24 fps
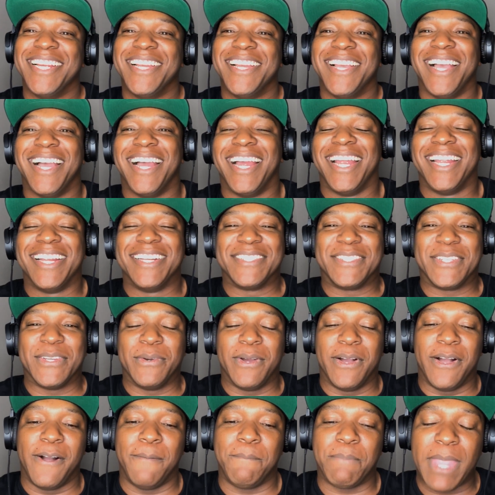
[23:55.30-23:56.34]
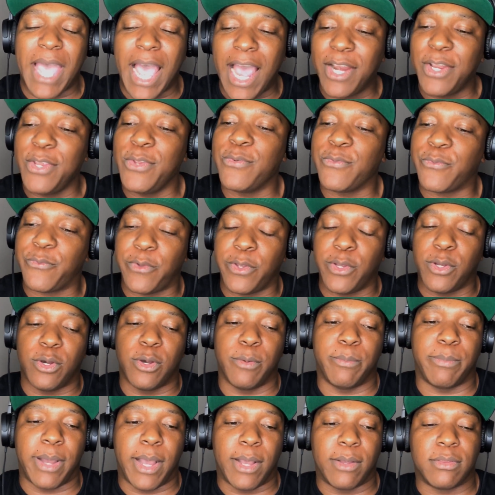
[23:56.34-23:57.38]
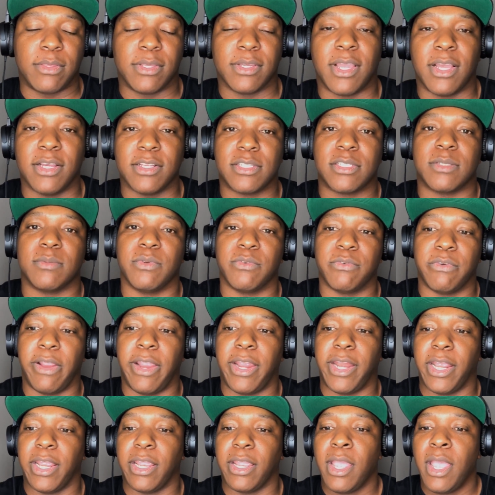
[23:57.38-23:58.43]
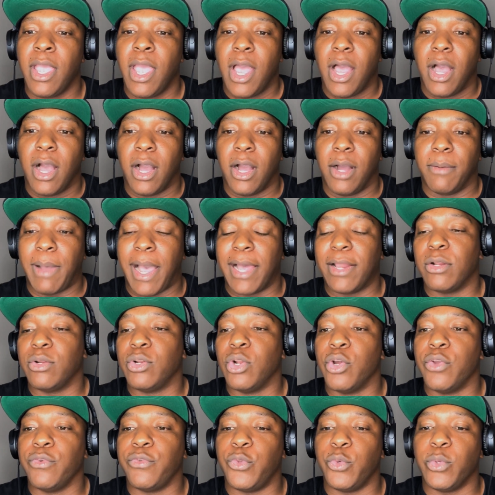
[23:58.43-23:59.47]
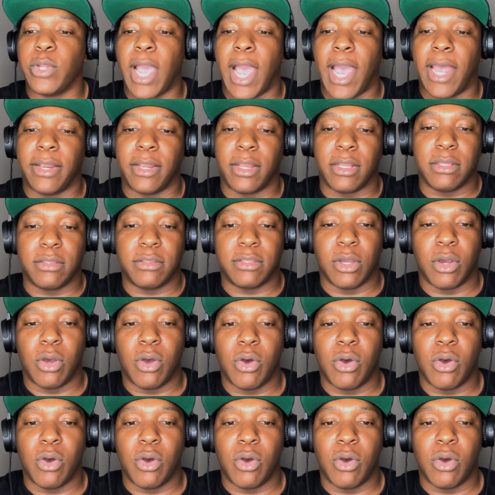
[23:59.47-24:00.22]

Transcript: All right. So, how do you feel about the customer rating? I don't know if you got the